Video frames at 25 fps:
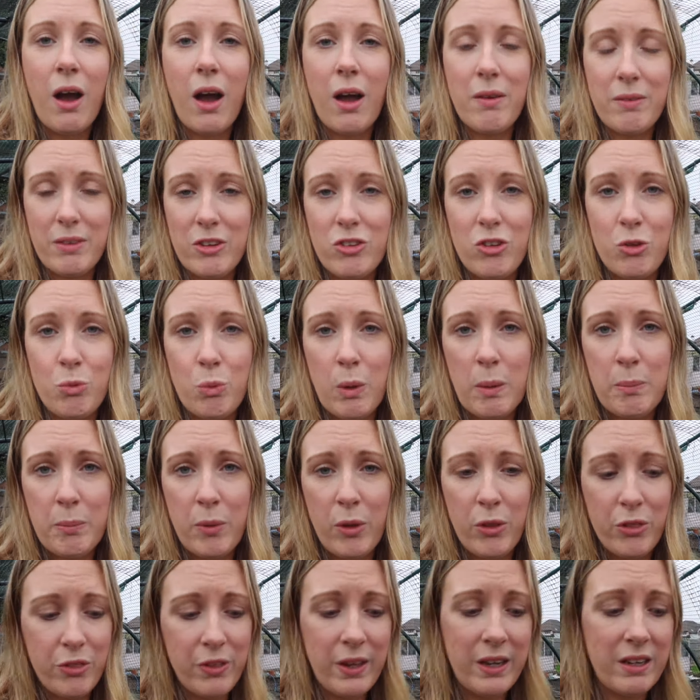I'm going to do one
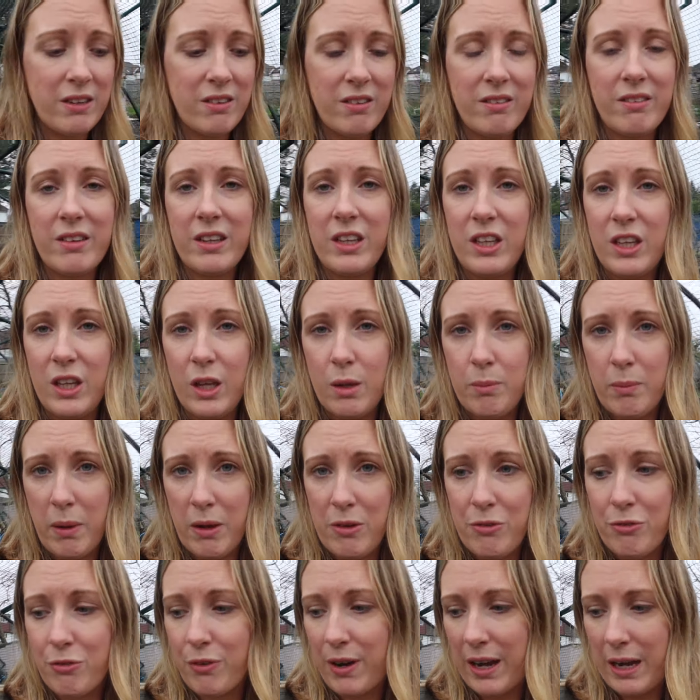more thing to secure
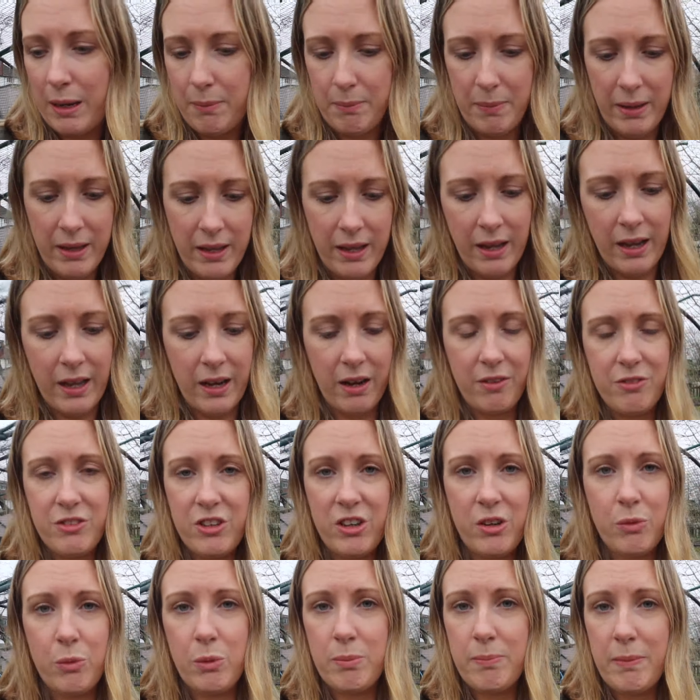my frame, and I
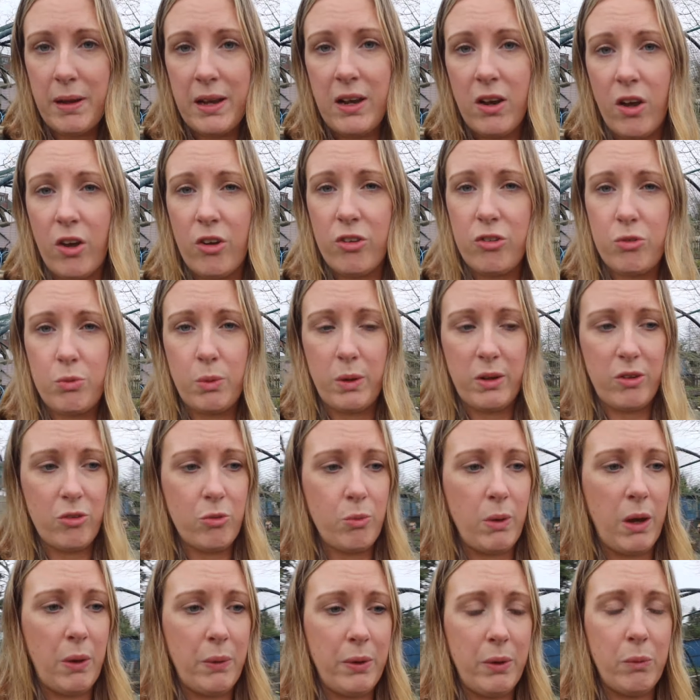did it with my last one
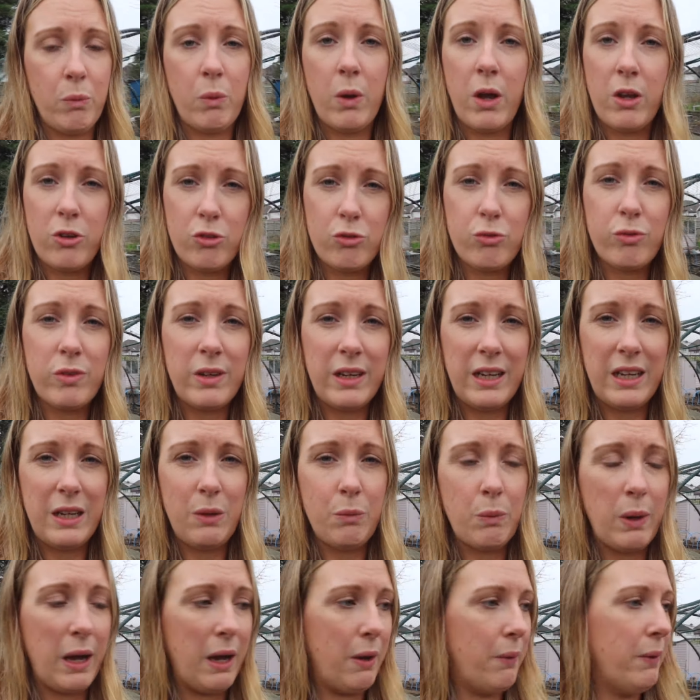as well and it worked
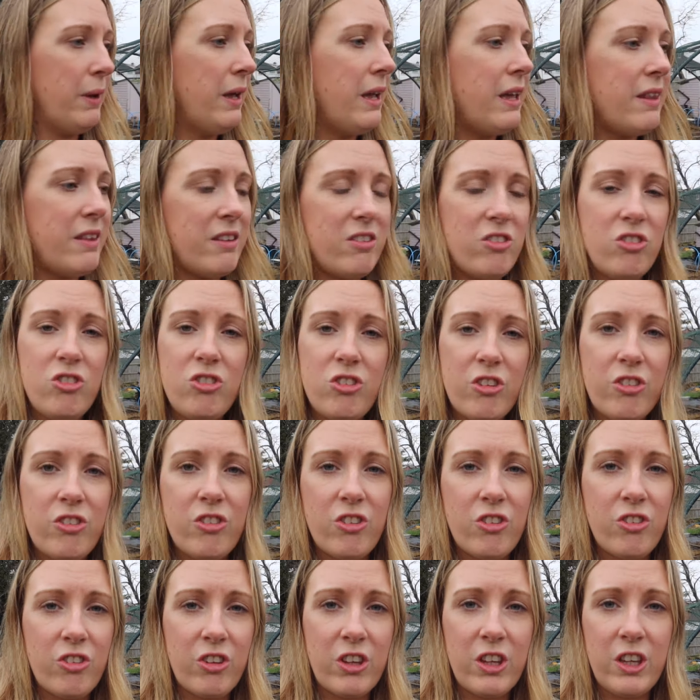really well. This is just
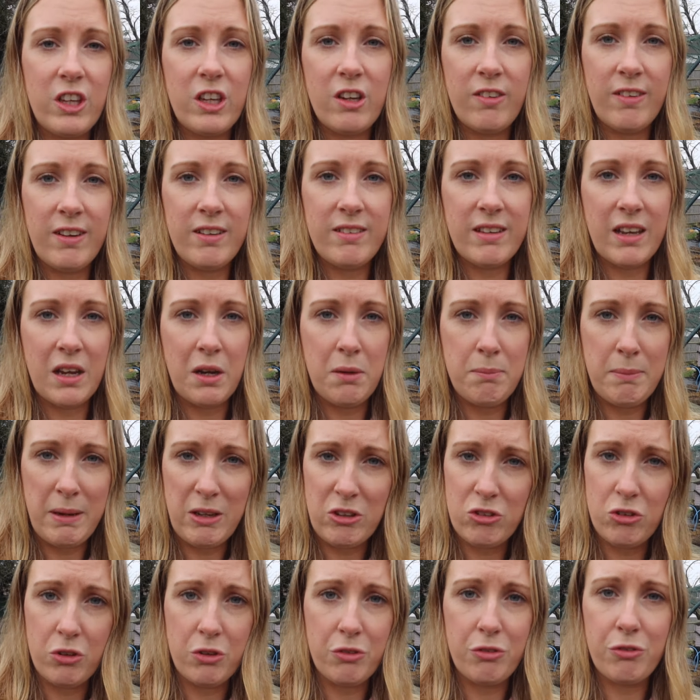to secure it down and
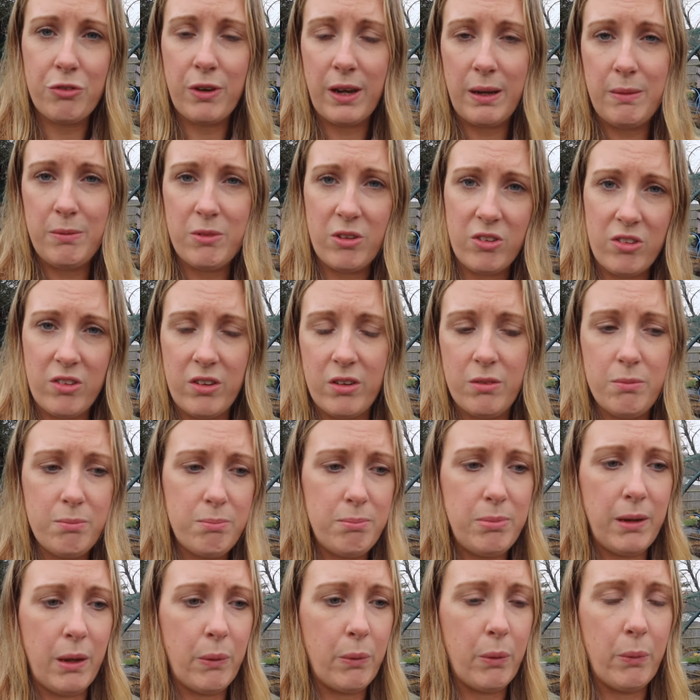make sure the frame doesn't
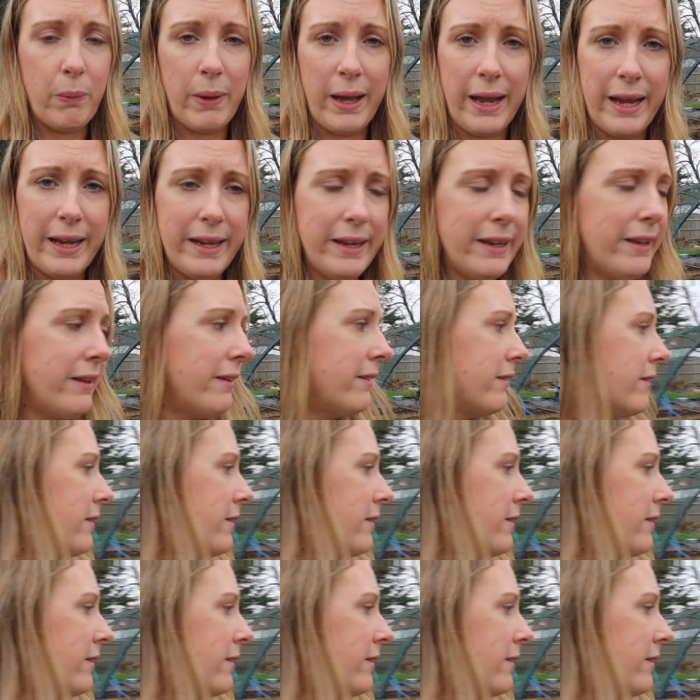blow away.